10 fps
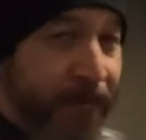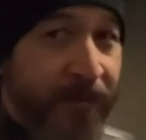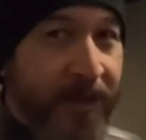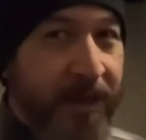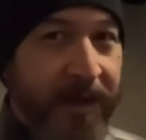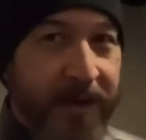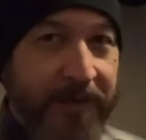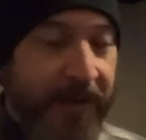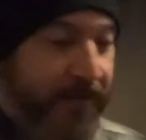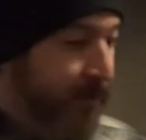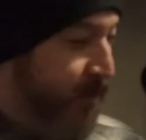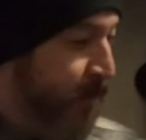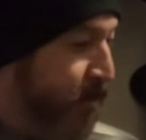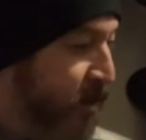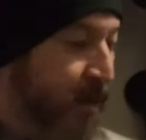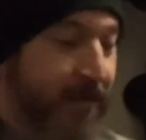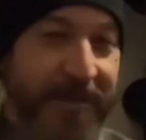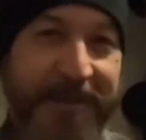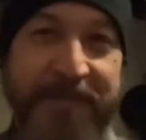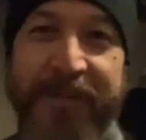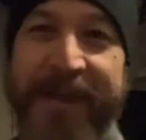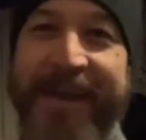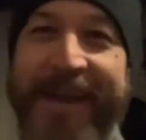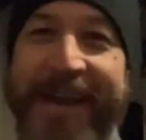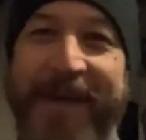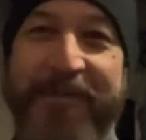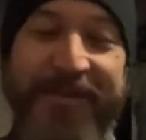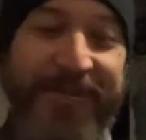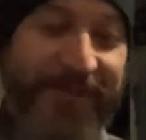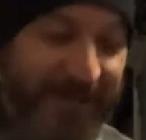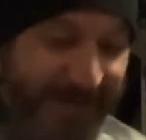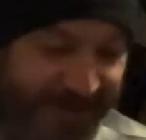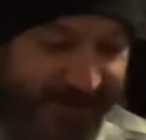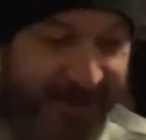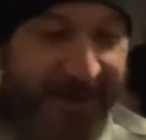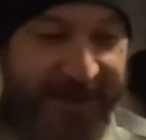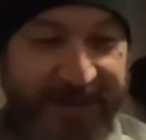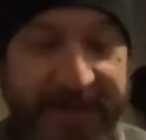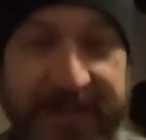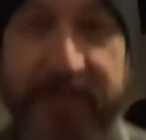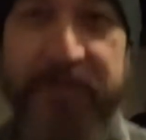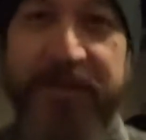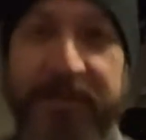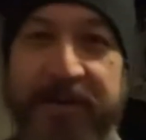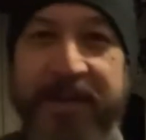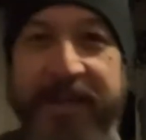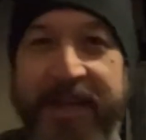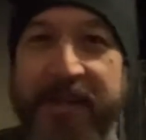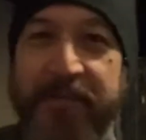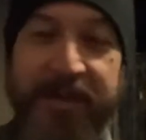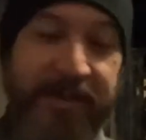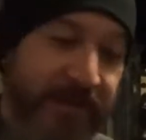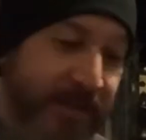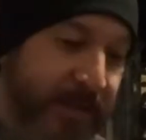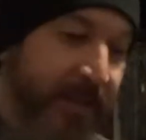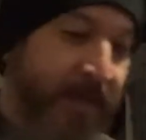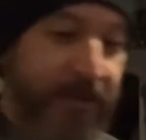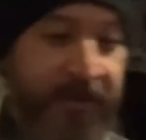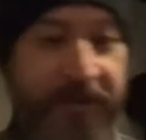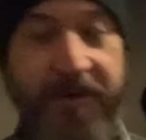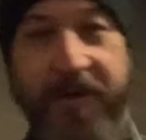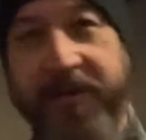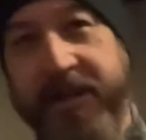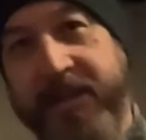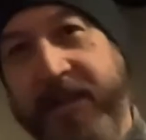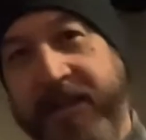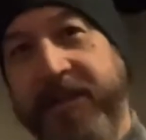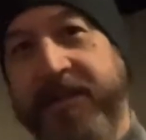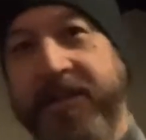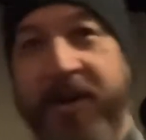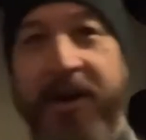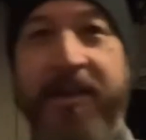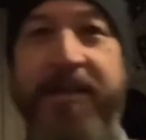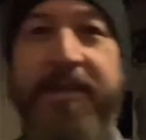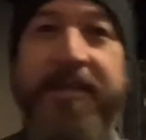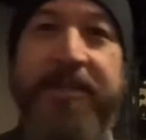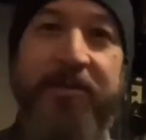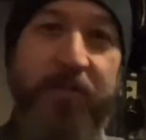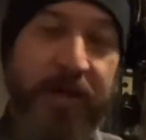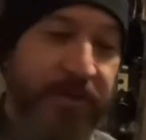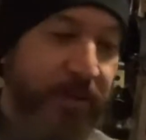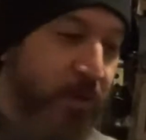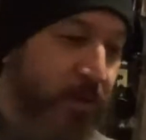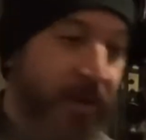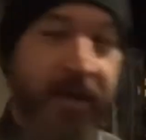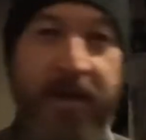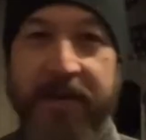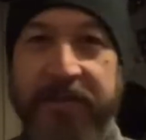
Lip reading: Gotta love that first sip of coffee. Happy Thursday. Today is December 3rd. I can't believe it's December 3rd already, heading into the holidays. The weather's cooling off.